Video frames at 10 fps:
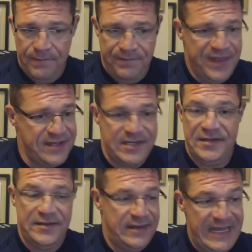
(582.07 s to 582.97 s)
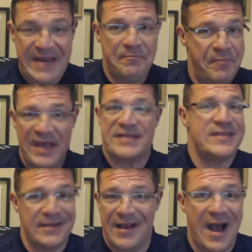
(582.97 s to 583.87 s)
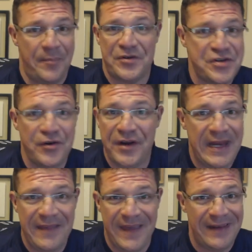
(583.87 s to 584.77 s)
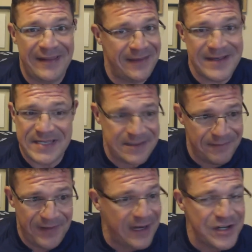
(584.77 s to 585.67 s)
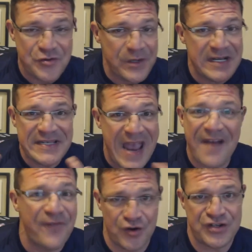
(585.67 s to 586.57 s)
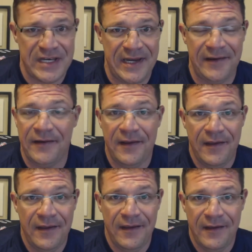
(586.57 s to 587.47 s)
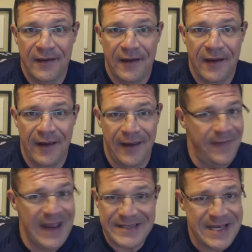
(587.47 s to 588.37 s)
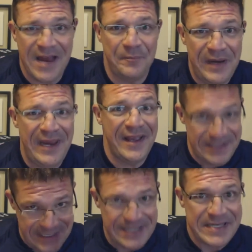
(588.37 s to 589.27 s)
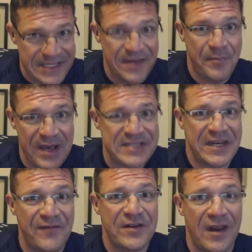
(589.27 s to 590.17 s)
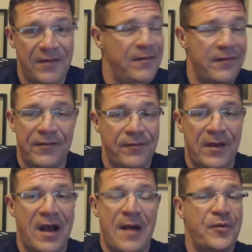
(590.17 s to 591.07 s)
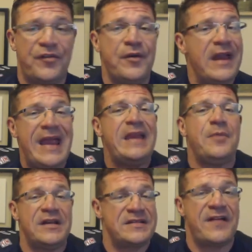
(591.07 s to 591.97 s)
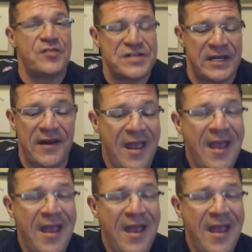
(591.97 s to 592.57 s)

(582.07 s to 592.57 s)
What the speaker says: this is the best opportunity that this industry has ever seen. And that's not BS. This is the best opportunity anybody's ever seen.